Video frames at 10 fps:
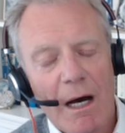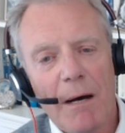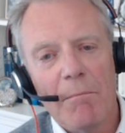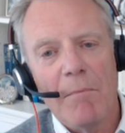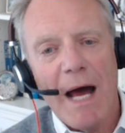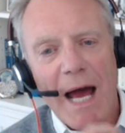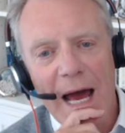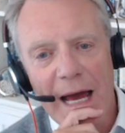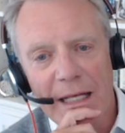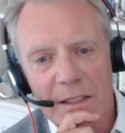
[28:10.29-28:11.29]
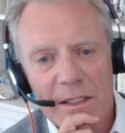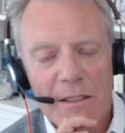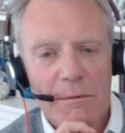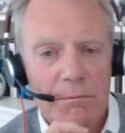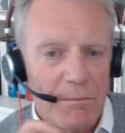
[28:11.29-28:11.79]
um,
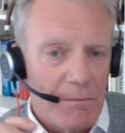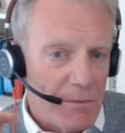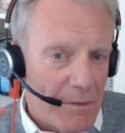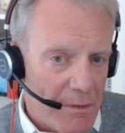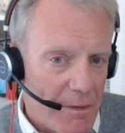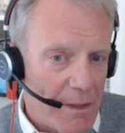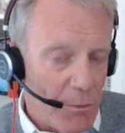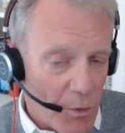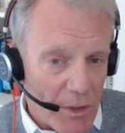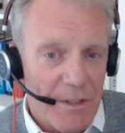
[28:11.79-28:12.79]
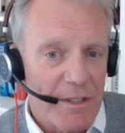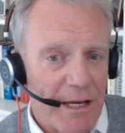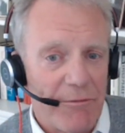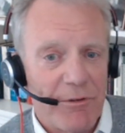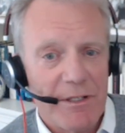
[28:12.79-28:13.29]
and it was the
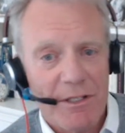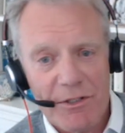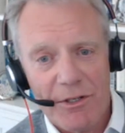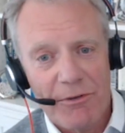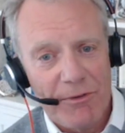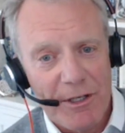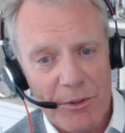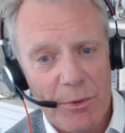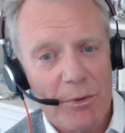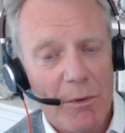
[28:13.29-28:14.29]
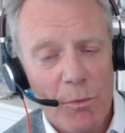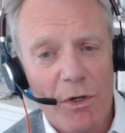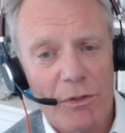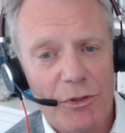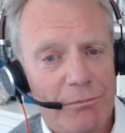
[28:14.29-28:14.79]
San Francisco Fed who were on
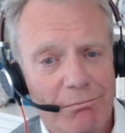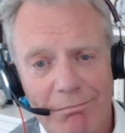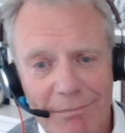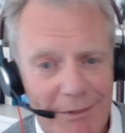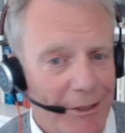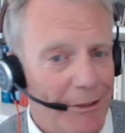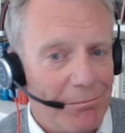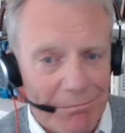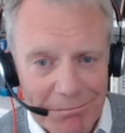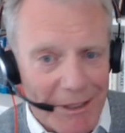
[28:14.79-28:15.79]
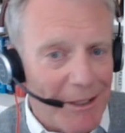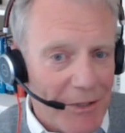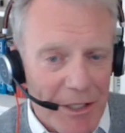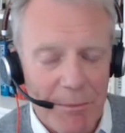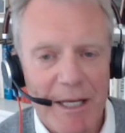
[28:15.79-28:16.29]
watch. So, yep. you
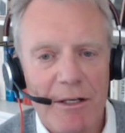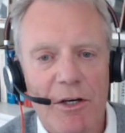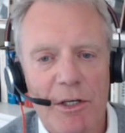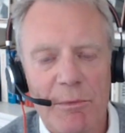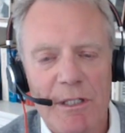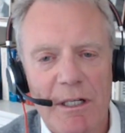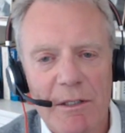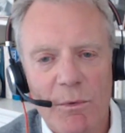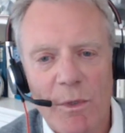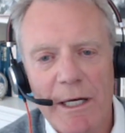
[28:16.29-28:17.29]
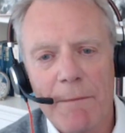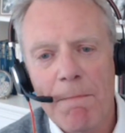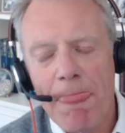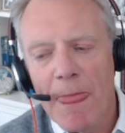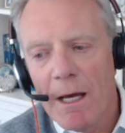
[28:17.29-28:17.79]
know, you can make an argument either way.
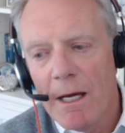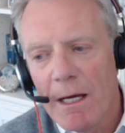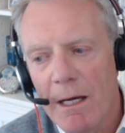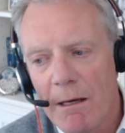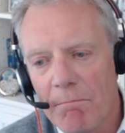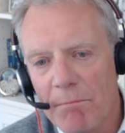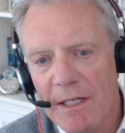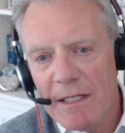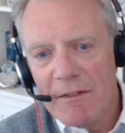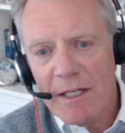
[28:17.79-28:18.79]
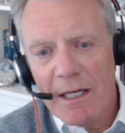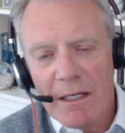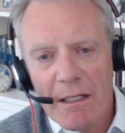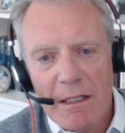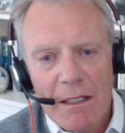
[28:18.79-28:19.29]
But I
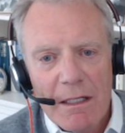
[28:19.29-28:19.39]
think